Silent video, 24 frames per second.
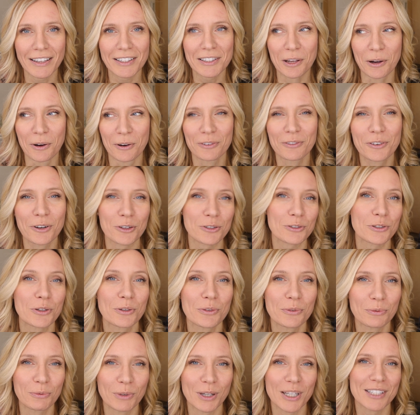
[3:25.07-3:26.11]
So of course,
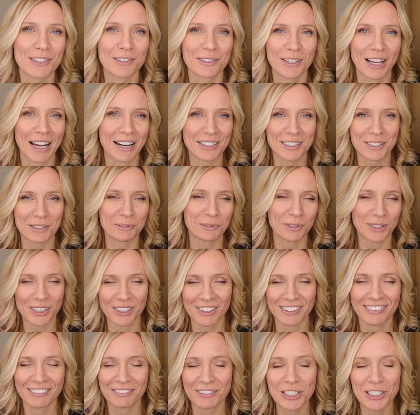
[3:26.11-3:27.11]
what do you not do when you